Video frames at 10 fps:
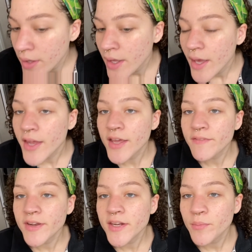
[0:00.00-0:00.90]
And if
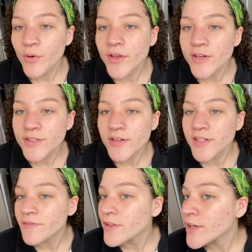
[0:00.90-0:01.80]
at any point you're starting
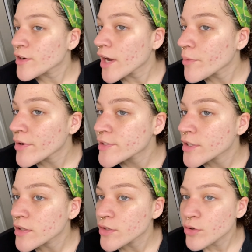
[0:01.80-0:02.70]
to feel like your eyebrows
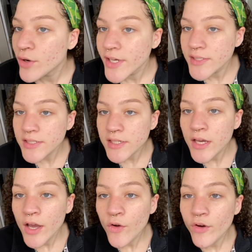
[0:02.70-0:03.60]
look a little crazy,
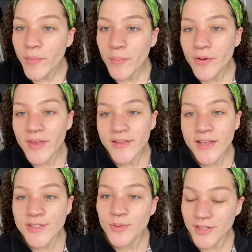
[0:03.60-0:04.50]
remember that
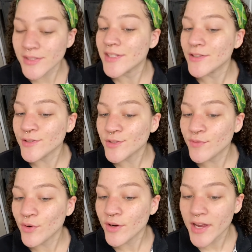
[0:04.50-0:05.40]
that's what concealer is
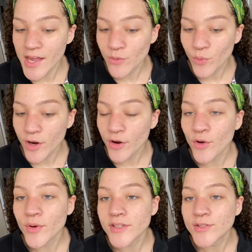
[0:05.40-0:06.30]
for, and we are
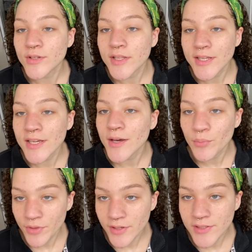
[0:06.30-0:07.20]
going to clean it up
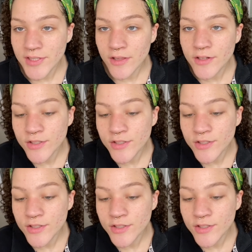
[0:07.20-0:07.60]
with concealer.